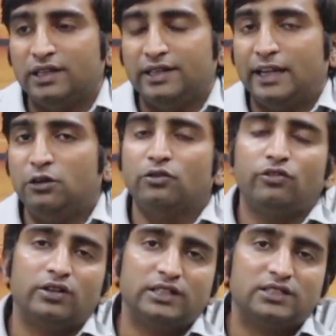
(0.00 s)
the tenure
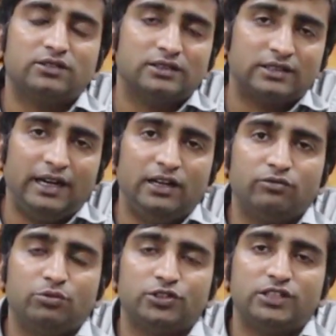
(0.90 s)
for this kind
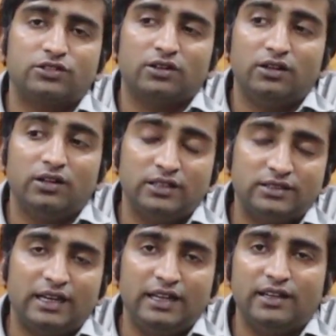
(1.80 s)
of post is, for,
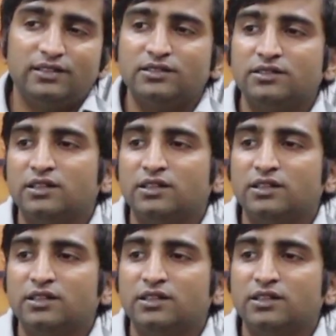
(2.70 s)
is three years.